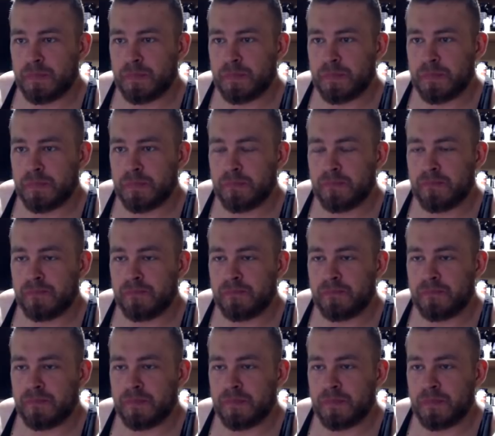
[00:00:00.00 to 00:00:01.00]

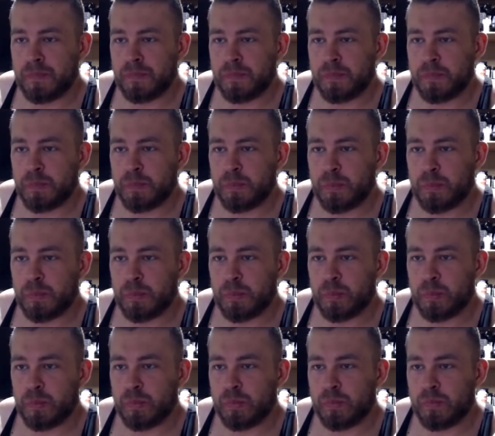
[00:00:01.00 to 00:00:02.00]

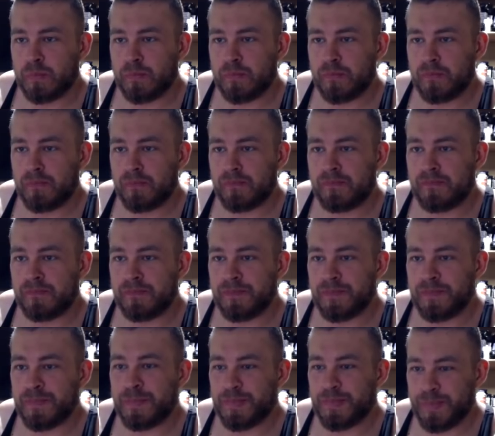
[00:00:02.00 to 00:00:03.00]

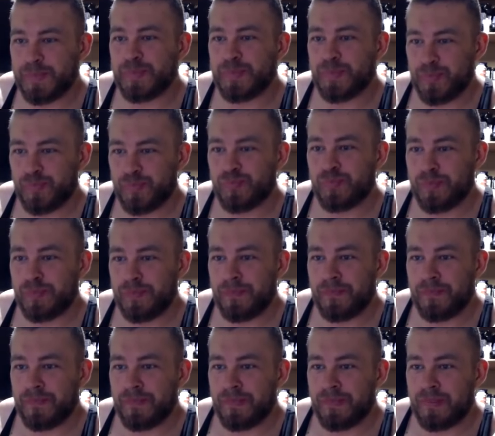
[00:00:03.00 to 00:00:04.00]

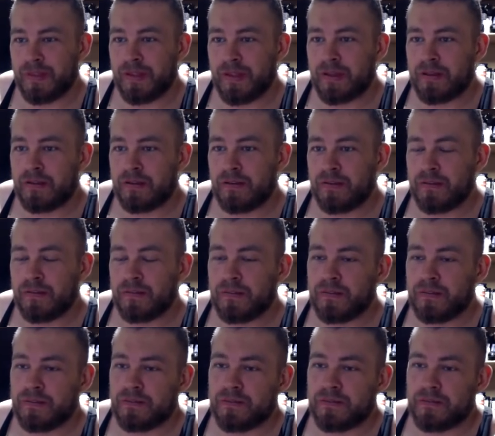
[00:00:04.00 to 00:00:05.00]

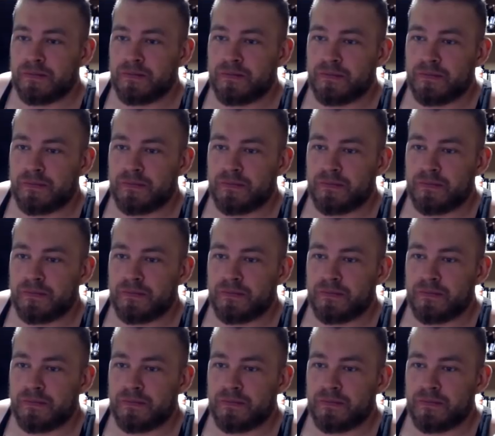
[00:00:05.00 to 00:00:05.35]
The person shown says nothing.